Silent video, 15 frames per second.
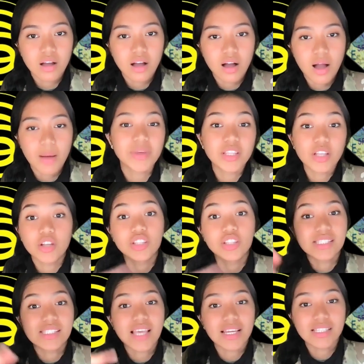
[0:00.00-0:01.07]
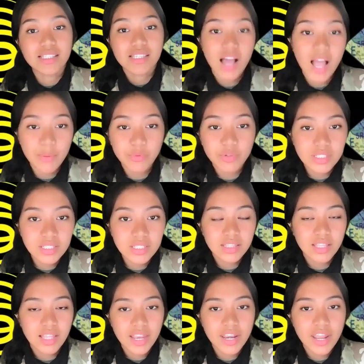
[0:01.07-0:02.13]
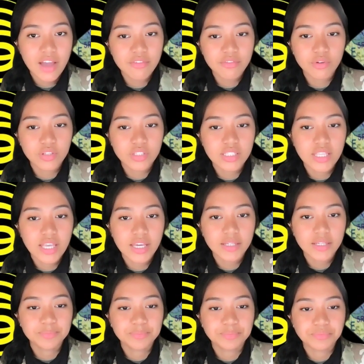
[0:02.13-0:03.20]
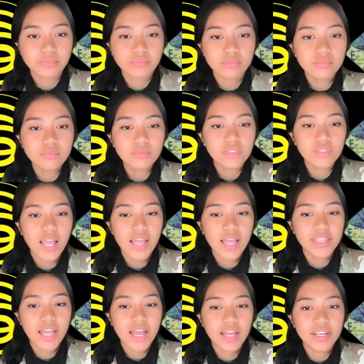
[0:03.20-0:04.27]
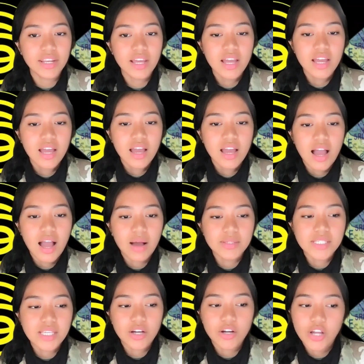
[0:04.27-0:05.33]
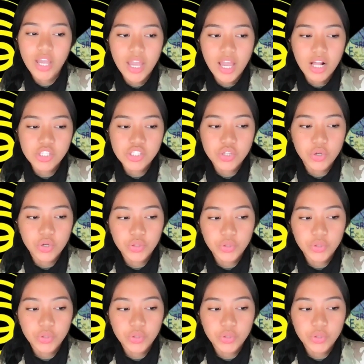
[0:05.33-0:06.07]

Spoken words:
I mean on the second time we did Land Nav for the day. And then I was like, okay, I'll just go